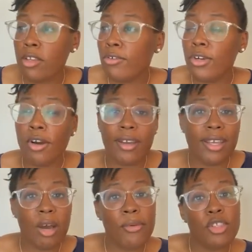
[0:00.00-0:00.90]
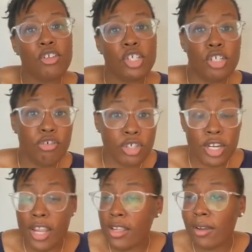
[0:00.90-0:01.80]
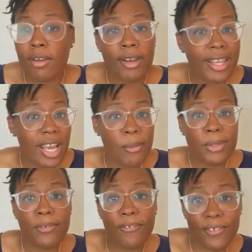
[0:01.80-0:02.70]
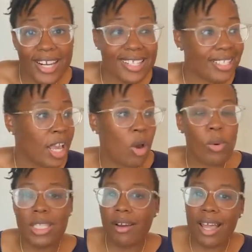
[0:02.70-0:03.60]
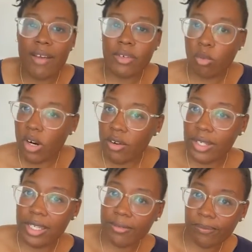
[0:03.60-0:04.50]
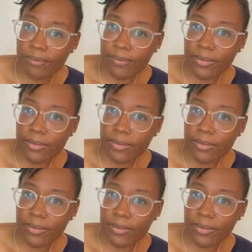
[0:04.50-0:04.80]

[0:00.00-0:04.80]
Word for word: you can go hang out with your children, you can go hang out with your friends without having to worry.